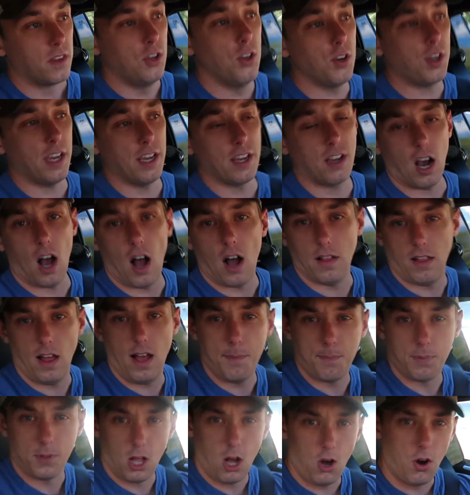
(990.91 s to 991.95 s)
you can call
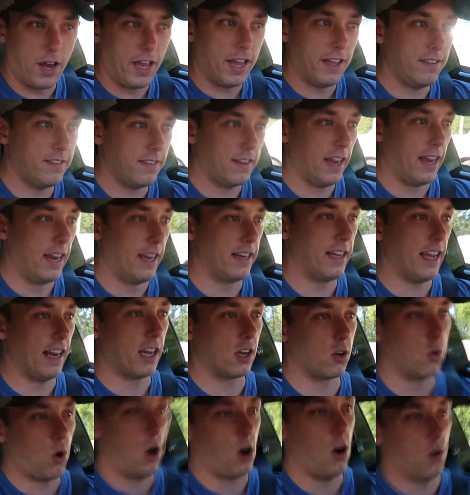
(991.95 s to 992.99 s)
up Lotus and get
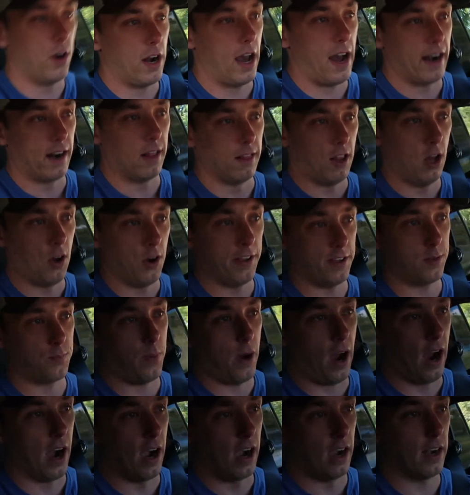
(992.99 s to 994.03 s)
a quote on a Lotus
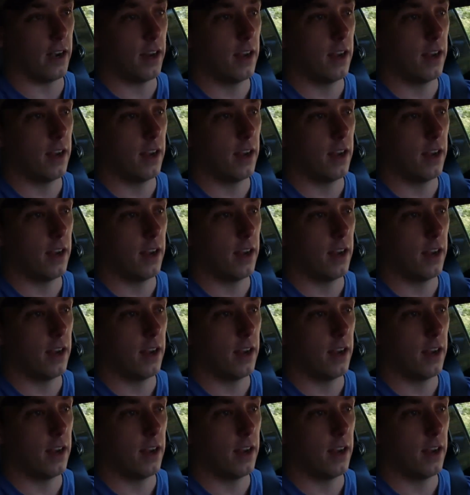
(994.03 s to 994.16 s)
part.